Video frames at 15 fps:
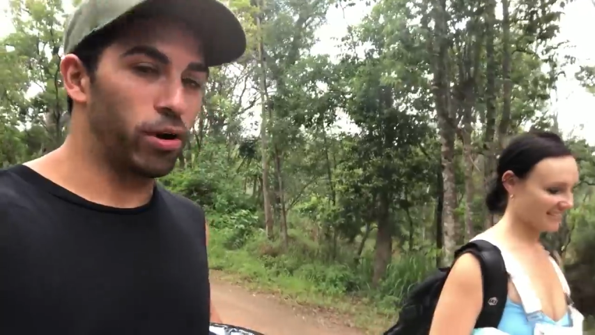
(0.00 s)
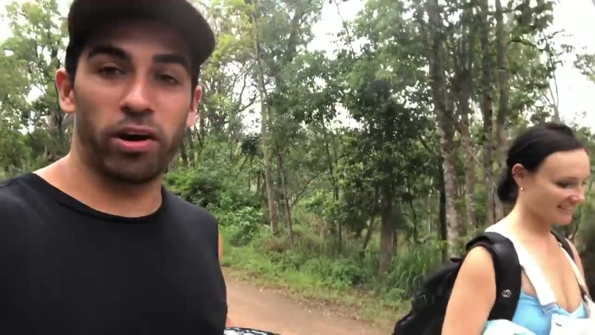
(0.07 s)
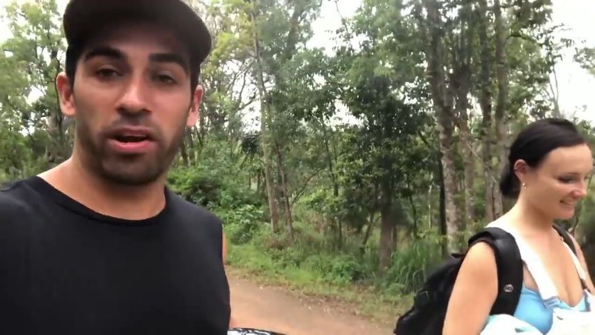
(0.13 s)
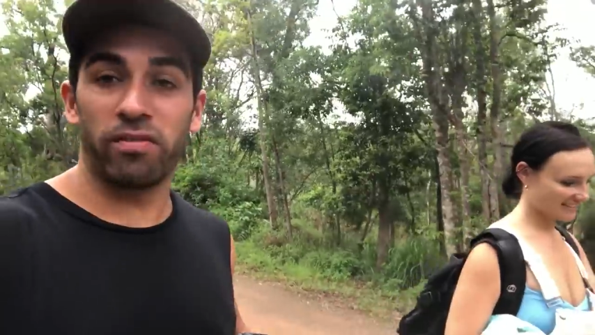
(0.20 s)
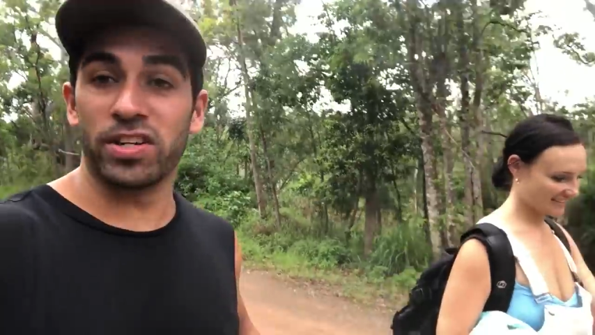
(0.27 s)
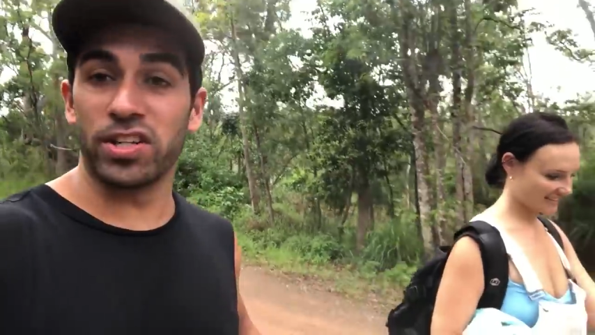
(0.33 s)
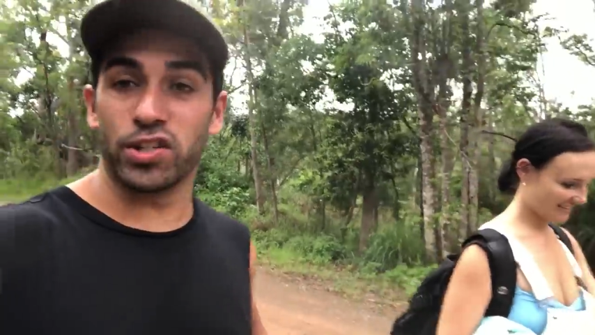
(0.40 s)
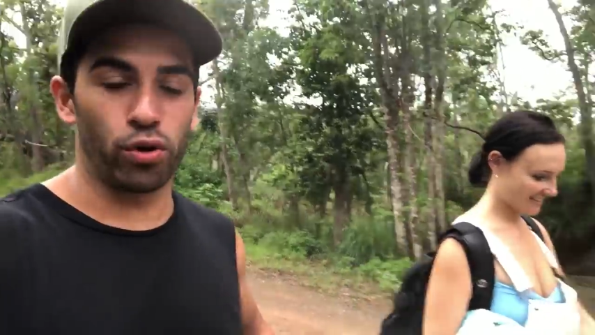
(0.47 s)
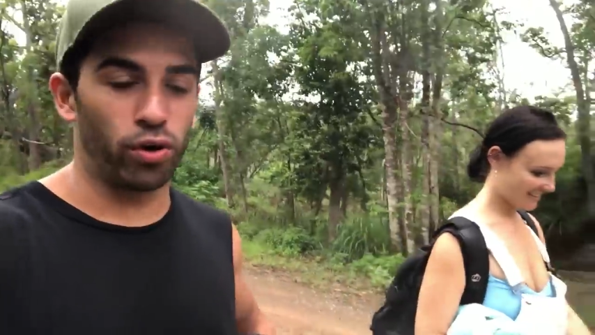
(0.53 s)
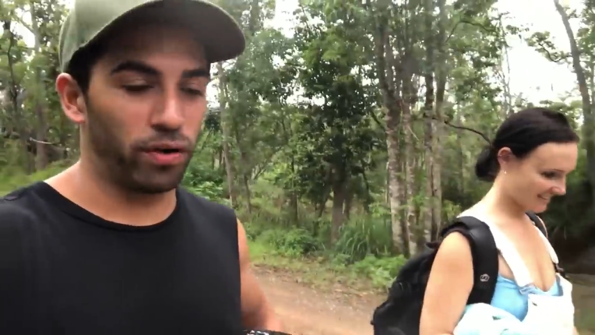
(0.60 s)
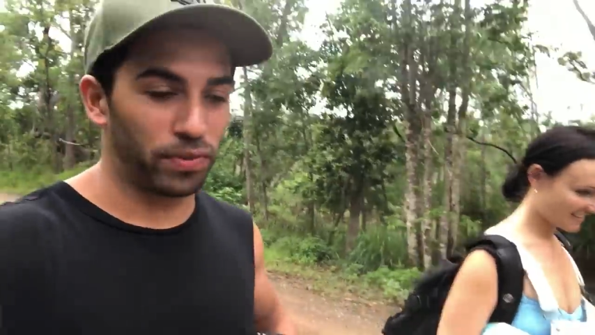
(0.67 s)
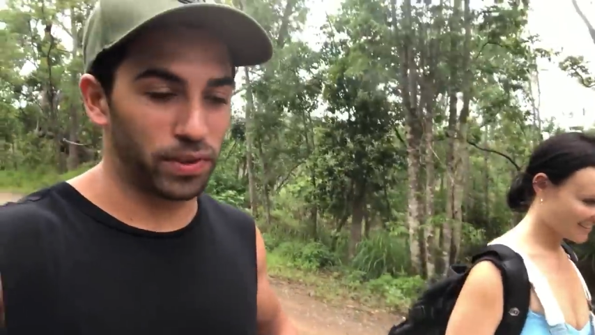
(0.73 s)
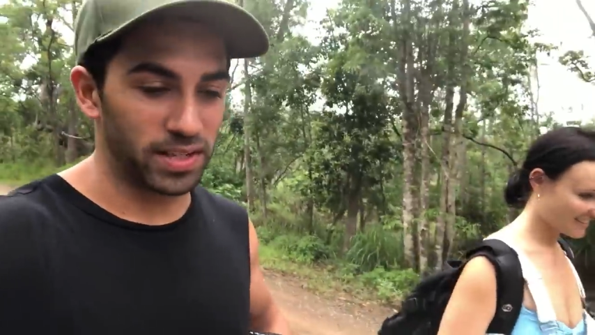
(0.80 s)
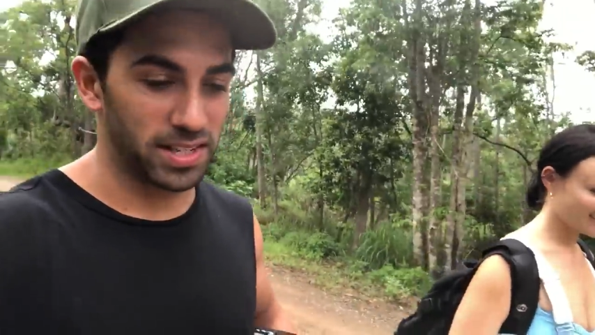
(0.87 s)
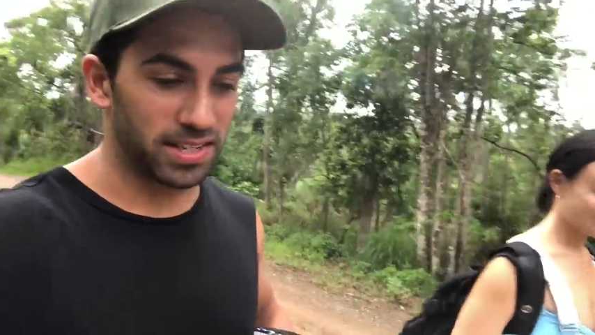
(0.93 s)
Speaker 1: We're not even
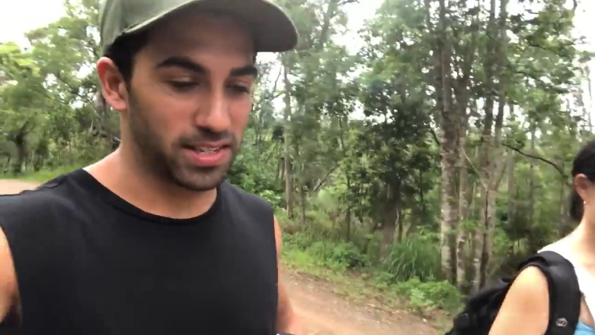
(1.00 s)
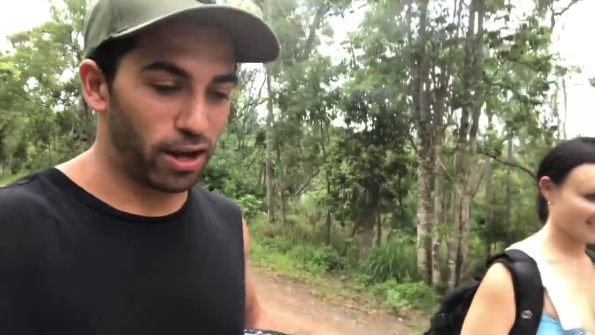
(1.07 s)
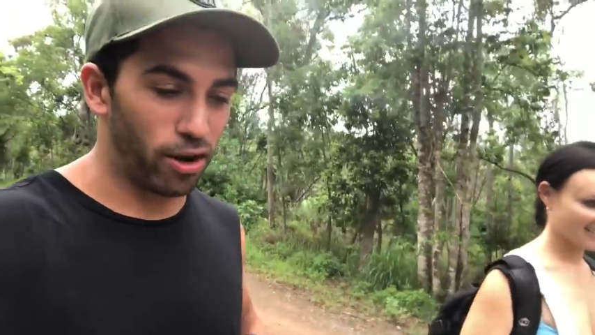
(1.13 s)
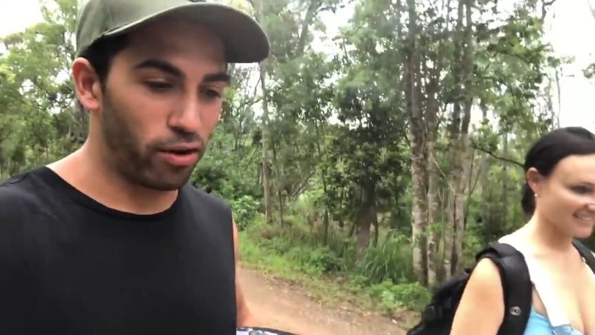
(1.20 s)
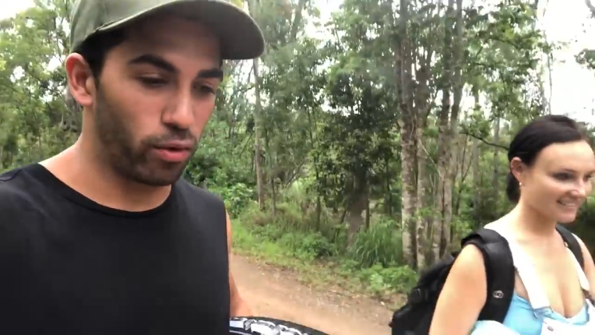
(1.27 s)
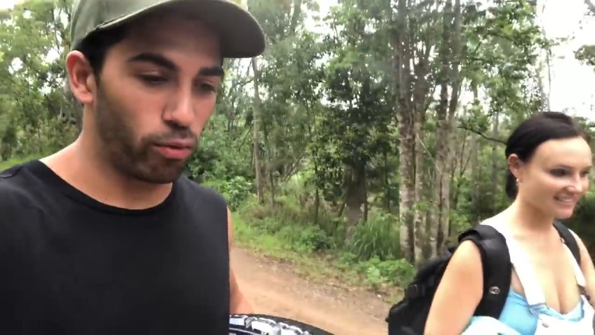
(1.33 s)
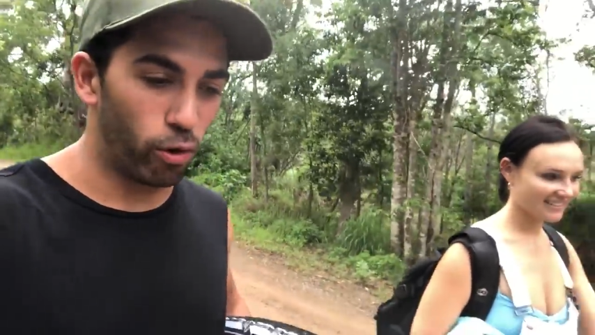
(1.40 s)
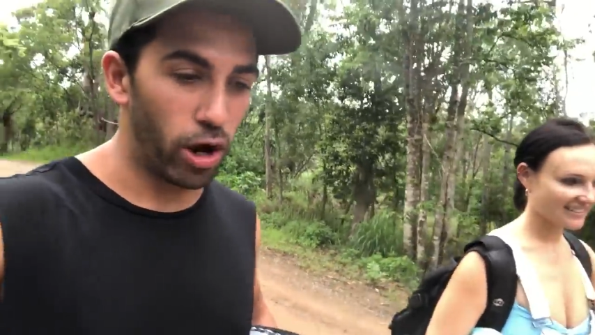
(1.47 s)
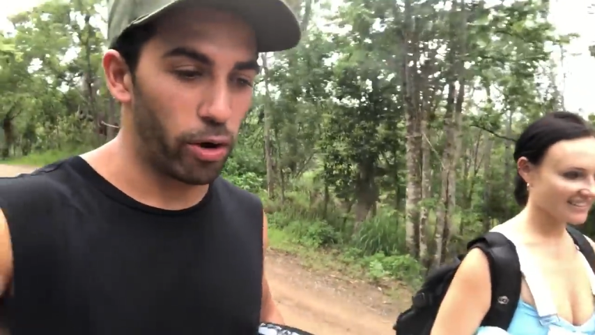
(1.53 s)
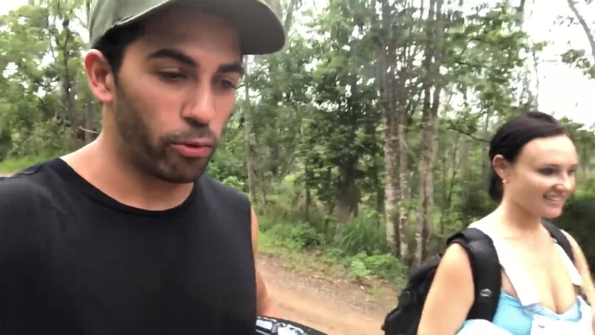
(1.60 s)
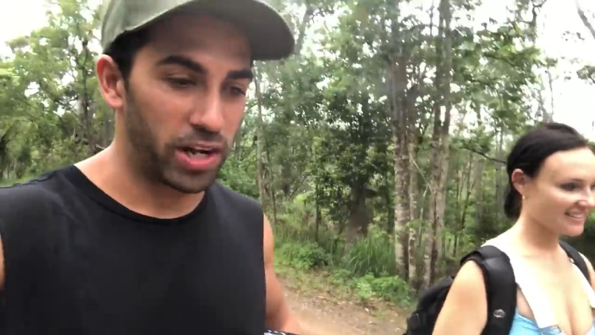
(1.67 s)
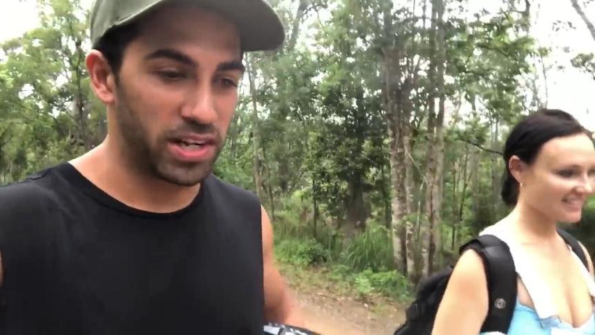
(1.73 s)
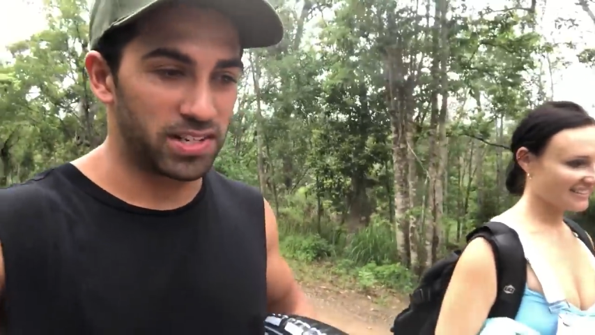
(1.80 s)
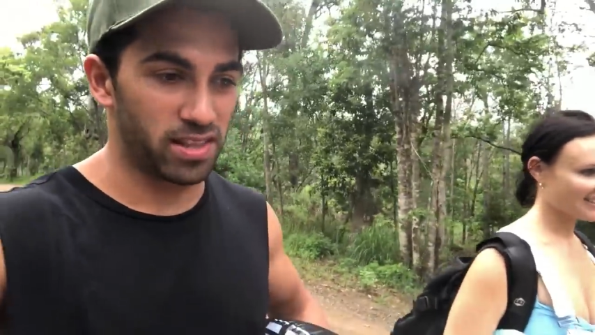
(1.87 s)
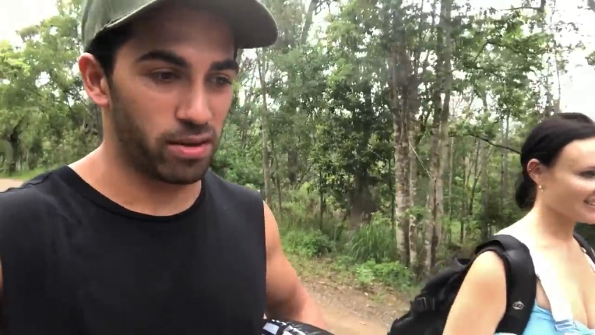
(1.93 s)
sure if this is going the
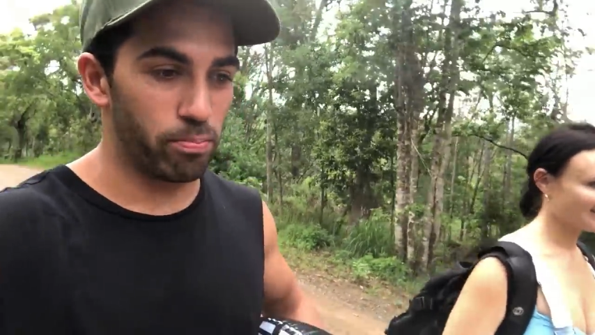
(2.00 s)
right way to